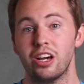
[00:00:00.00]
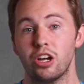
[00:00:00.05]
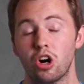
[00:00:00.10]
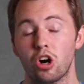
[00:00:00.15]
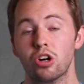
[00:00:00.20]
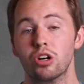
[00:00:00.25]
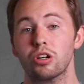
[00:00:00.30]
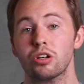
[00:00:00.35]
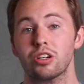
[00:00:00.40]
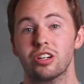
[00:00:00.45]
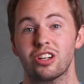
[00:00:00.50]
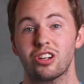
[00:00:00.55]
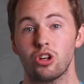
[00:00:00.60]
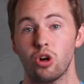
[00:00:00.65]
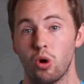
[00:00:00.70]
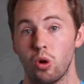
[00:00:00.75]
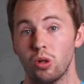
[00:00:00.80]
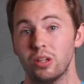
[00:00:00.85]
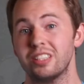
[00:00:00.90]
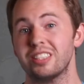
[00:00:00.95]
And our
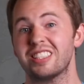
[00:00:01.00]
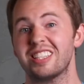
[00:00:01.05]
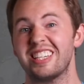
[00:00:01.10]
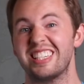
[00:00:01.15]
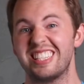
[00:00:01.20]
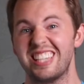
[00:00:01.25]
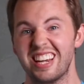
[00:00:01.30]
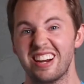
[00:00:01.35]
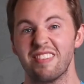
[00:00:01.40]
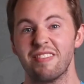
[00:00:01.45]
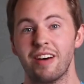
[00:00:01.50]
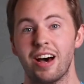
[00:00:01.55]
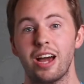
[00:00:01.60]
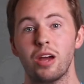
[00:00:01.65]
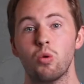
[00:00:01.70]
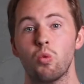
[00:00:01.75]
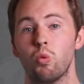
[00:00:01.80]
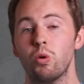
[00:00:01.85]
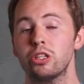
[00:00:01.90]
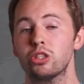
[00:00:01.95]
goal is to
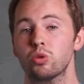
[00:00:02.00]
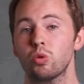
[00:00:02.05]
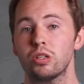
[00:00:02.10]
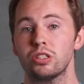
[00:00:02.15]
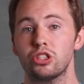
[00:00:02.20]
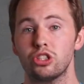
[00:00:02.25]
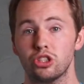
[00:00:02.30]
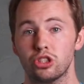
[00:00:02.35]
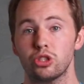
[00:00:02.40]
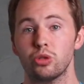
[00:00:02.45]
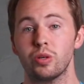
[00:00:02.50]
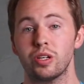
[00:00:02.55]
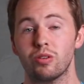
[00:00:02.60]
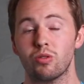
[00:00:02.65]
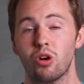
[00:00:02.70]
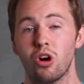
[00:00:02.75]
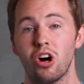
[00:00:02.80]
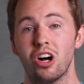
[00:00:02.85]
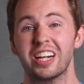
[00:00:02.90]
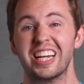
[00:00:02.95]
identify which ones you're doing
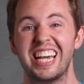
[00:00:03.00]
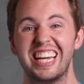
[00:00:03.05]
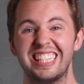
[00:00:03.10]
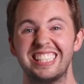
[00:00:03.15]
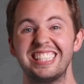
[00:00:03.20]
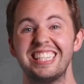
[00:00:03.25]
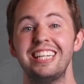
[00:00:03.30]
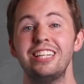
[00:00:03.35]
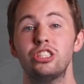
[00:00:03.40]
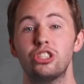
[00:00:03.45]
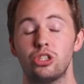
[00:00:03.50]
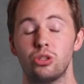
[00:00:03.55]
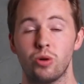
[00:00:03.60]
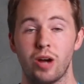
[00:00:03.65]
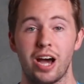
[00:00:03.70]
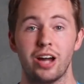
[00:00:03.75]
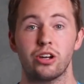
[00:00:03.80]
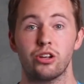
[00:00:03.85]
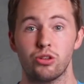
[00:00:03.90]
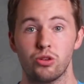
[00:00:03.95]
wrong and teach you
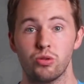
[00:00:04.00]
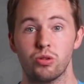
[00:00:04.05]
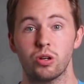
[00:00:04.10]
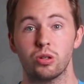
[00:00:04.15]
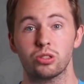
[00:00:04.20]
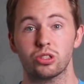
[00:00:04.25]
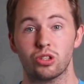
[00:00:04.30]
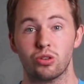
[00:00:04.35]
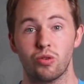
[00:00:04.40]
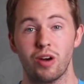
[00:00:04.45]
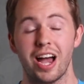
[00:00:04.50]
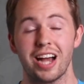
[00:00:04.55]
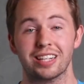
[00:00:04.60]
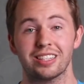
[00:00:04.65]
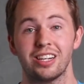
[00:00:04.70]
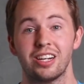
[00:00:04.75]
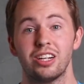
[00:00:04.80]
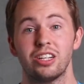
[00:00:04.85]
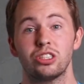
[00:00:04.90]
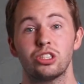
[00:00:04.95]
how to do those correct.